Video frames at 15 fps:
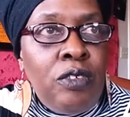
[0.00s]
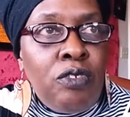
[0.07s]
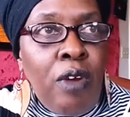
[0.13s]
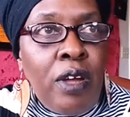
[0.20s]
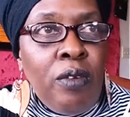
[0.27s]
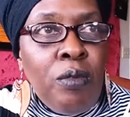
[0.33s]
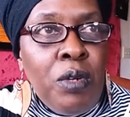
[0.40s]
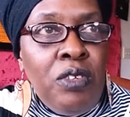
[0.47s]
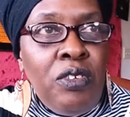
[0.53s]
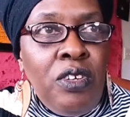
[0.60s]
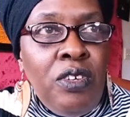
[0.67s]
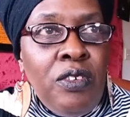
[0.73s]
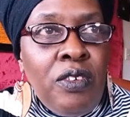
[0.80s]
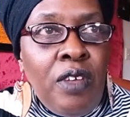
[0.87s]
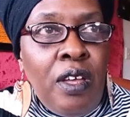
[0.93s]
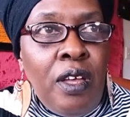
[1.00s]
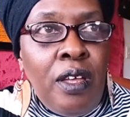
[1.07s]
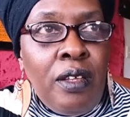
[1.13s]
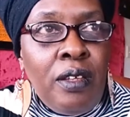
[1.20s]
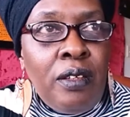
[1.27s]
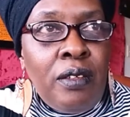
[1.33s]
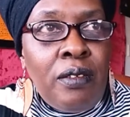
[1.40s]
trying to reach his,
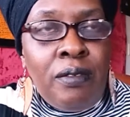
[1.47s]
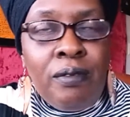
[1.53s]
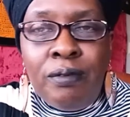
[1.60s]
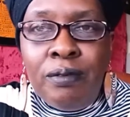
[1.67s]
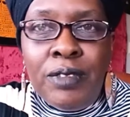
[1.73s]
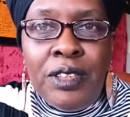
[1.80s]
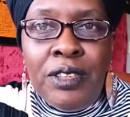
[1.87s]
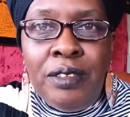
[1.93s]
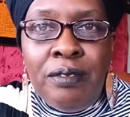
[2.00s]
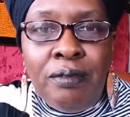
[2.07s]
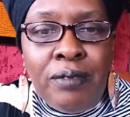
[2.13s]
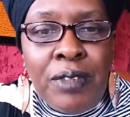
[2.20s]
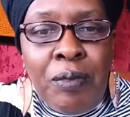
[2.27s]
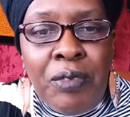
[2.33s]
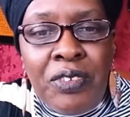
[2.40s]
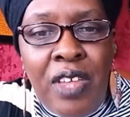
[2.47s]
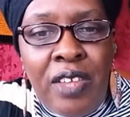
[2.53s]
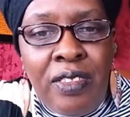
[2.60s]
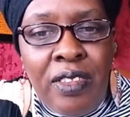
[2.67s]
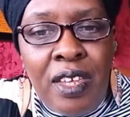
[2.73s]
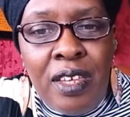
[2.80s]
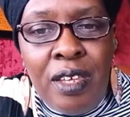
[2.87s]
what was
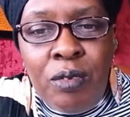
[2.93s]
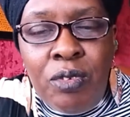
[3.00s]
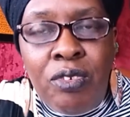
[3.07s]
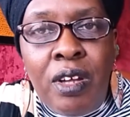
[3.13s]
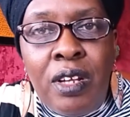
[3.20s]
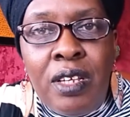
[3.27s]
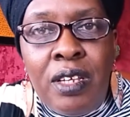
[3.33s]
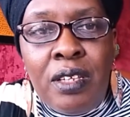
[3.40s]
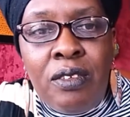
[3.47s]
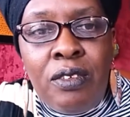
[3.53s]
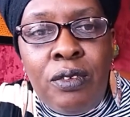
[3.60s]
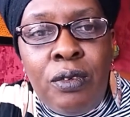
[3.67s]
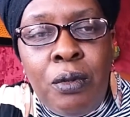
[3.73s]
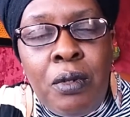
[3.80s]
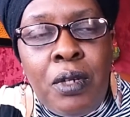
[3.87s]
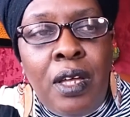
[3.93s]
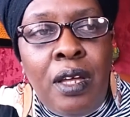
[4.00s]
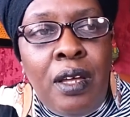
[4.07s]
that thing he was trying to get to?